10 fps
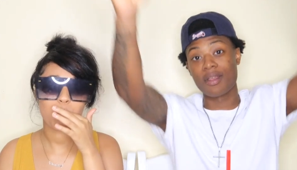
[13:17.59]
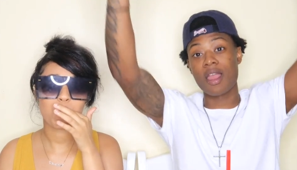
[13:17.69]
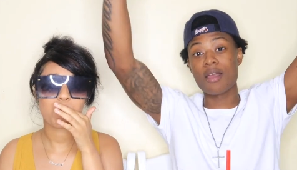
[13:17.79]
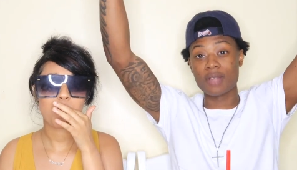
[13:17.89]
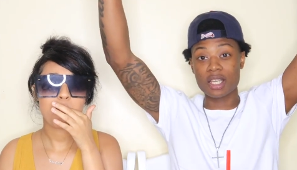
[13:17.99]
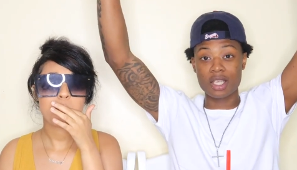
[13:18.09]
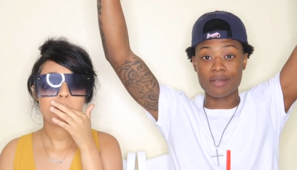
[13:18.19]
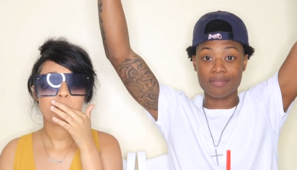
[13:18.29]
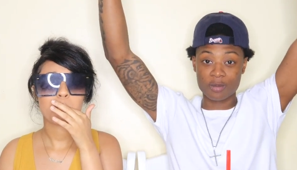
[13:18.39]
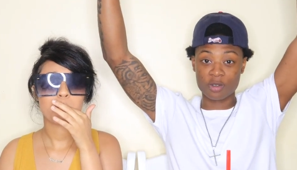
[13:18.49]
Speaker 1: That, that's
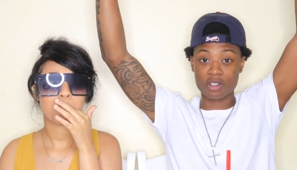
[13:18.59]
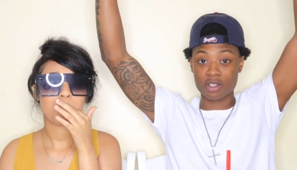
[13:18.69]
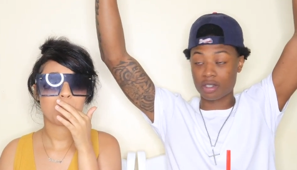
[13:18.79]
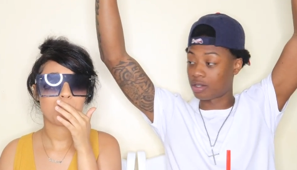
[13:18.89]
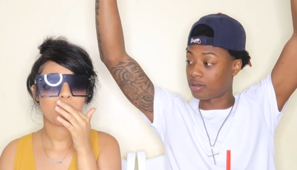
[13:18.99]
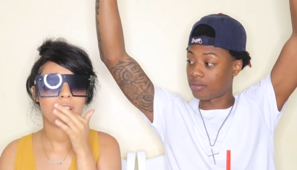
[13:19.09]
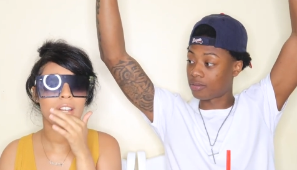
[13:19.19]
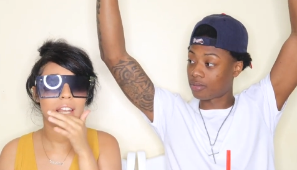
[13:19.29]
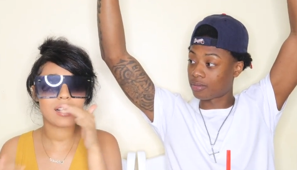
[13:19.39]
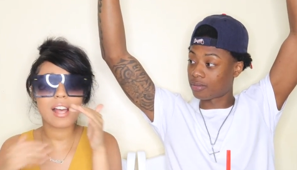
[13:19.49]
it.
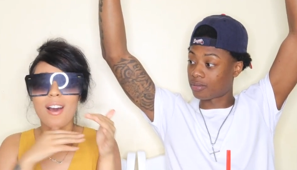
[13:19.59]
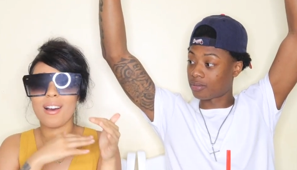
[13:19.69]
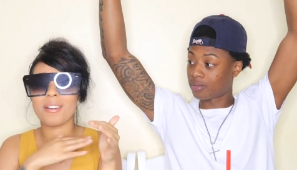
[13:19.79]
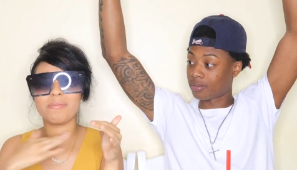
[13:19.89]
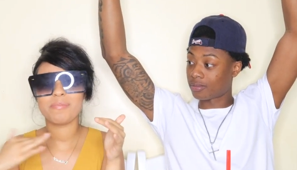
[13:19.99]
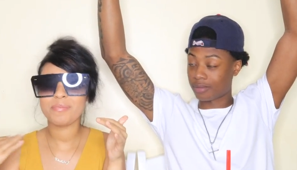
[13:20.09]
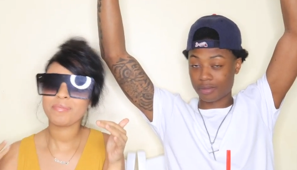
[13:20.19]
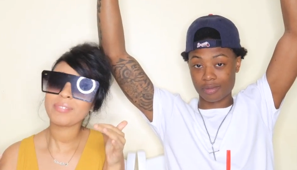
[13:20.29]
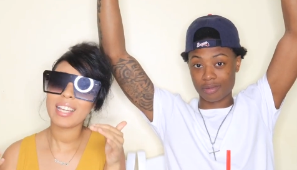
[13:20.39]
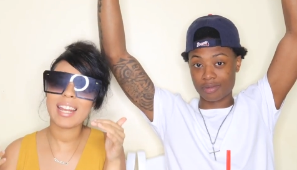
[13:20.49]
Speaker 2: That's all.
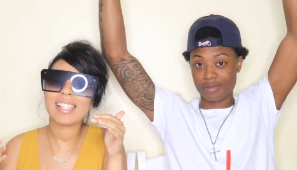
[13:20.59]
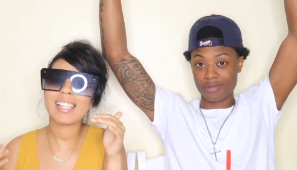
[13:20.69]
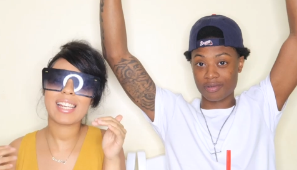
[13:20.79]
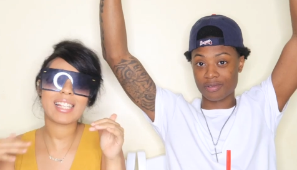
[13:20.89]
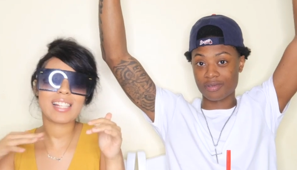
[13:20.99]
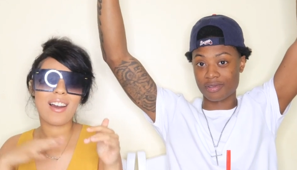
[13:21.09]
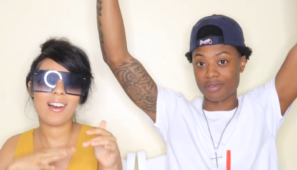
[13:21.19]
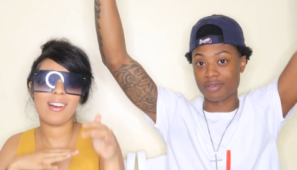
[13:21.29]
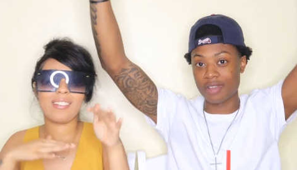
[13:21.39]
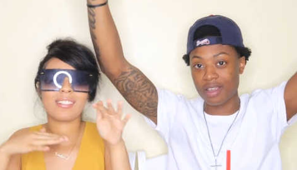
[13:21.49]
That's it, that's
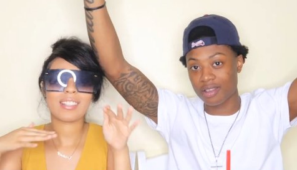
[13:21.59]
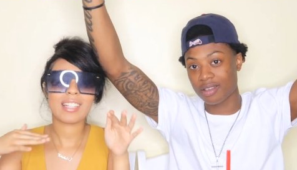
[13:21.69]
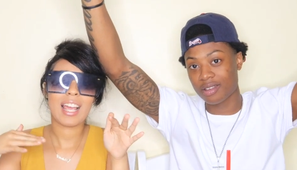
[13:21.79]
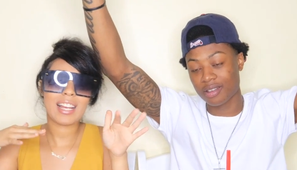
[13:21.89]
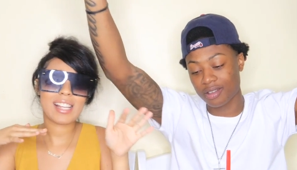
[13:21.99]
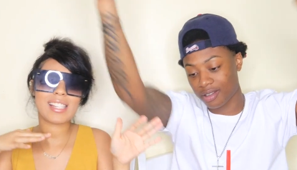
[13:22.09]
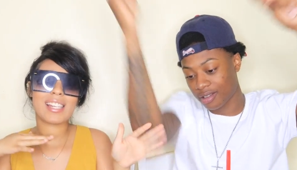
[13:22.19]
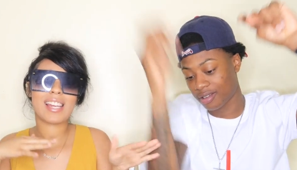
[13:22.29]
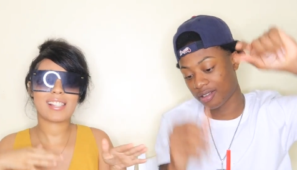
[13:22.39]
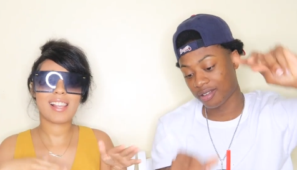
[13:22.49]
all. Yeah. That's
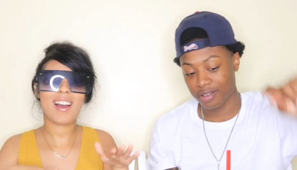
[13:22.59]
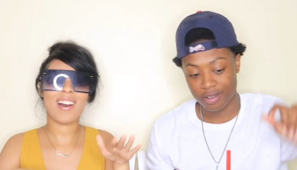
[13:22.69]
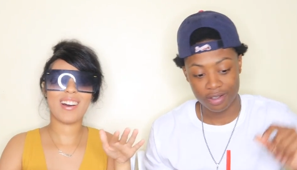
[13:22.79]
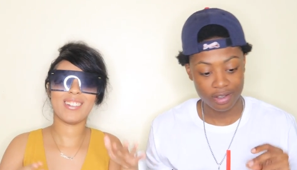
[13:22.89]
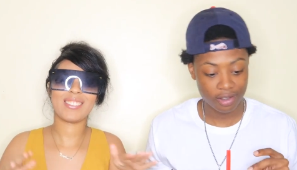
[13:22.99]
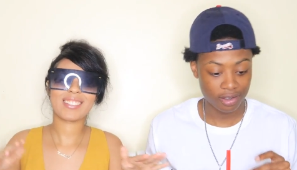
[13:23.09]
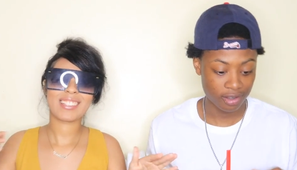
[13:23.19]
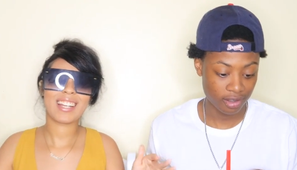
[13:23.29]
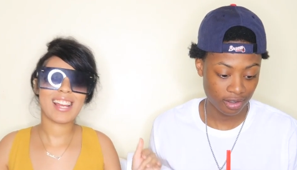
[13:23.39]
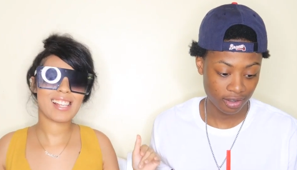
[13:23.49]
it, that's all.
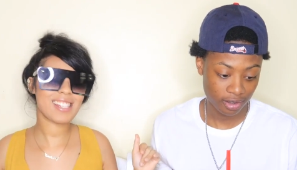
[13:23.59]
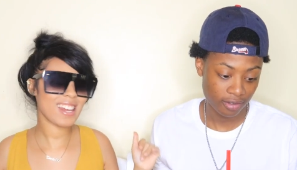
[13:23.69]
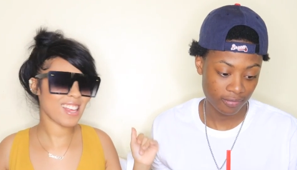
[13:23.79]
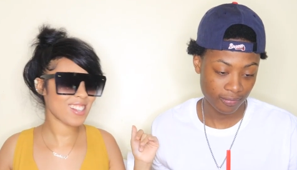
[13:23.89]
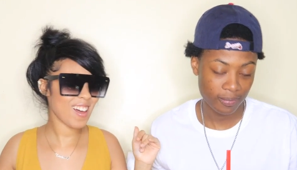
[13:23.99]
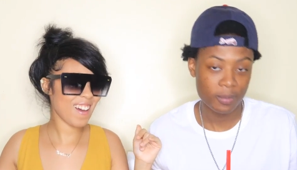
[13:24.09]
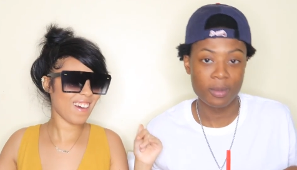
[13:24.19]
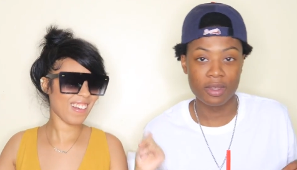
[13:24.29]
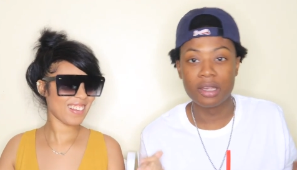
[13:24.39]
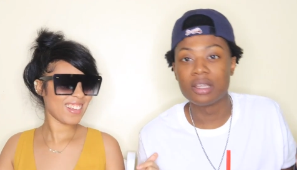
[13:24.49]
That's it, that's
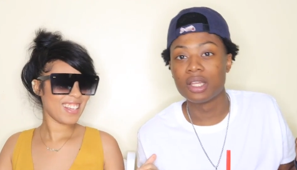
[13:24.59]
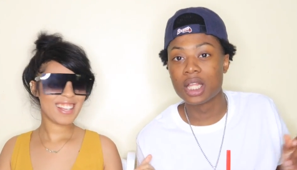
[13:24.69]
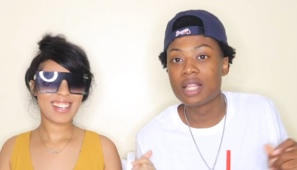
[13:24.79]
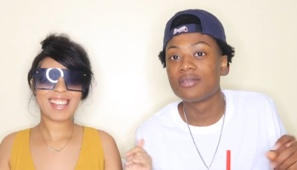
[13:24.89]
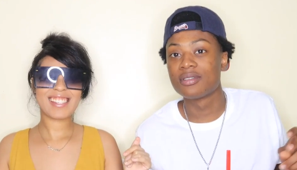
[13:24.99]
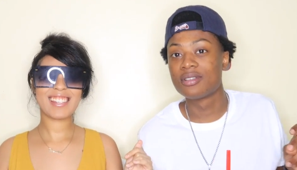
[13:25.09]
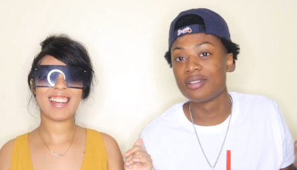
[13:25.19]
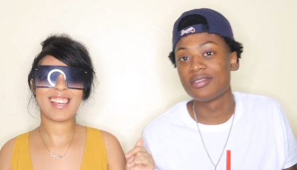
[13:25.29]
all. Yeah. That's it,